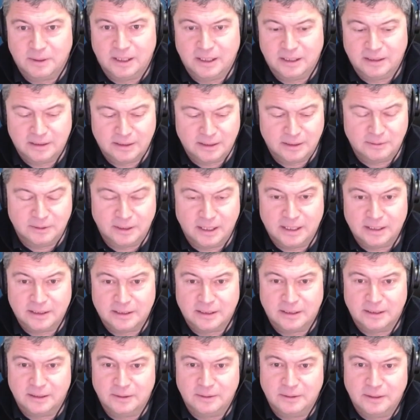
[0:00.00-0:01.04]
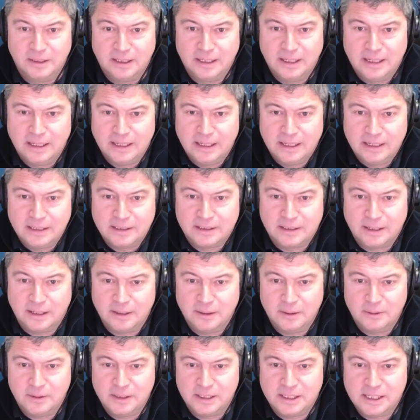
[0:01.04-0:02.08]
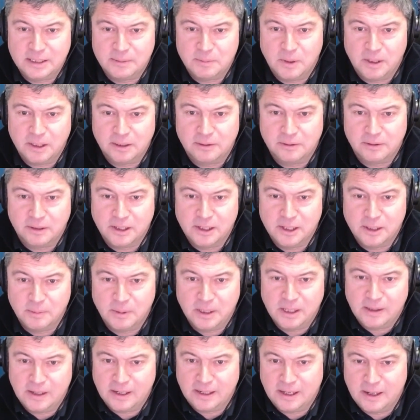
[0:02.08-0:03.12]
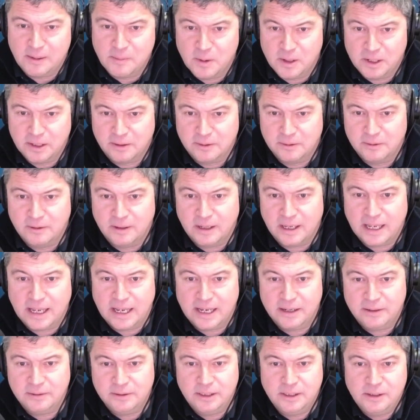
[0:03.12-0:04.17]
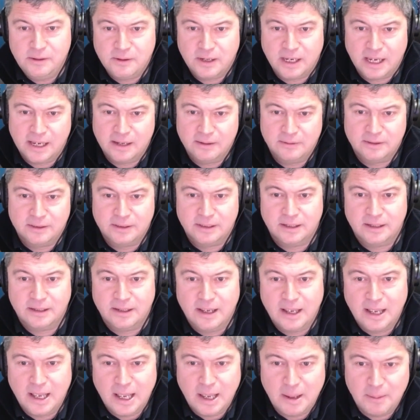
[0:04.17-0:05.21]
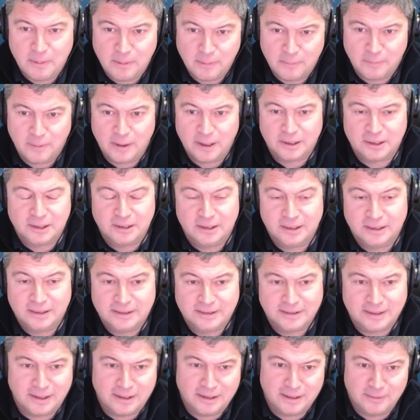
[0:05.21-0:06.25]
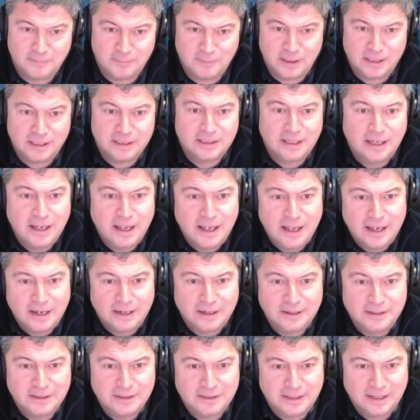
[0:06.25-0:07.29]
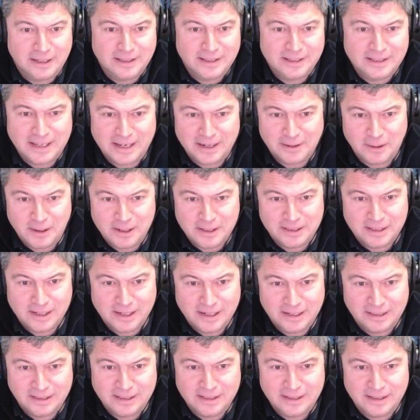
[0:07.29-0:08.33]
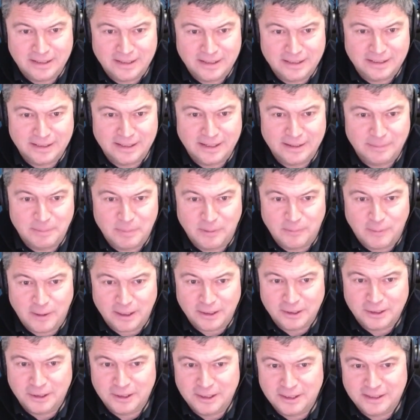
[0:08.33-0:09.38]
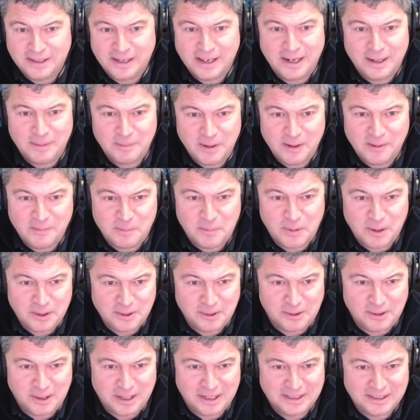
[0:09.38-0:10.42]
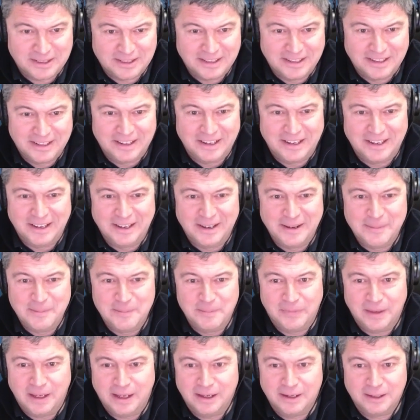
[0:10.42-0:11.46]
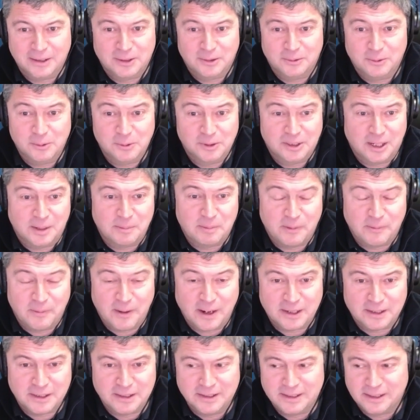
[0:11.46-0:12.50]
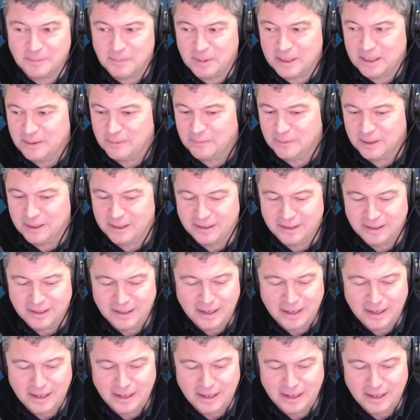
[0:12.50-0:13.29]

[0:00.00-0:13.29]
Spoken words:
we can still get to. So this is Michael Kirby. Thank you, Michael. How do you counter perfectionists? I love this, because there's that great saying that, isn't there? Perfection is the enemy of progress. Actually, also perfection's a bit of a